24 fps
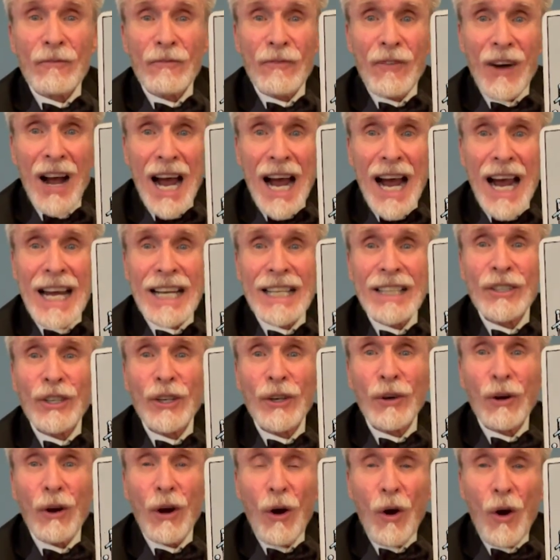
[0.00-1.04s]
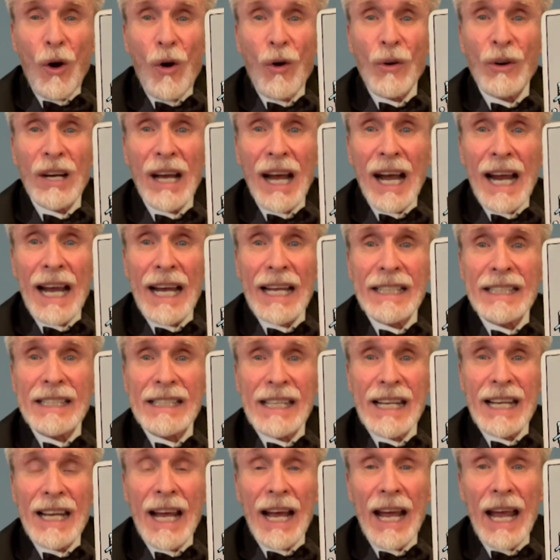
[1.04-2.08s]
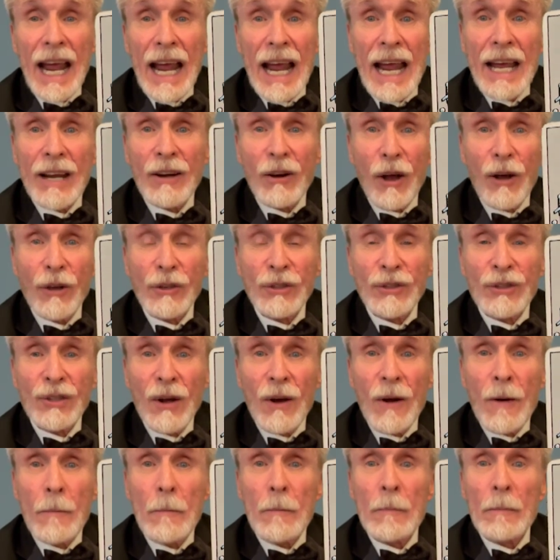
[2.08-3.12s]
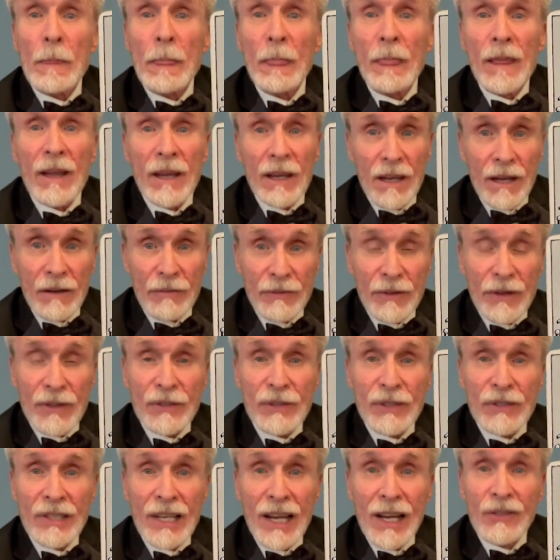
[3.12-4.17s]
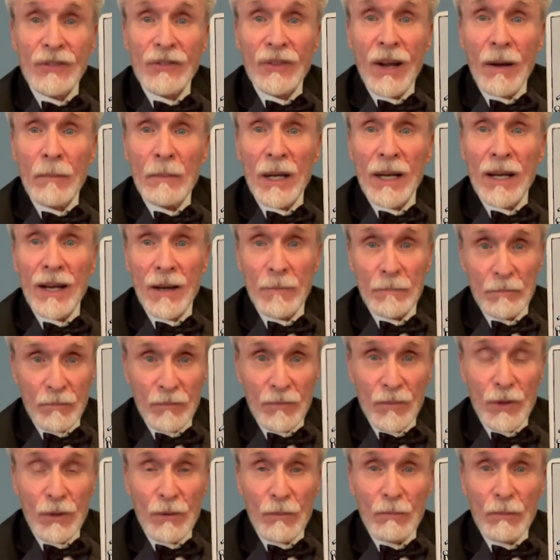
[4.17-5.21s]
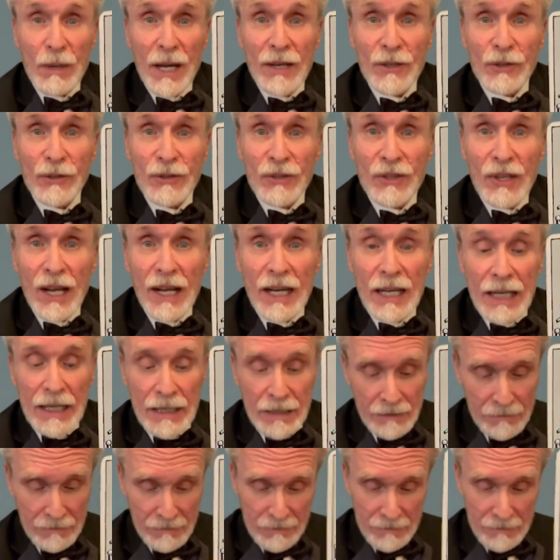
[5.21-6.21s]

find your own idea. And also, if there's a test coming up, you better study.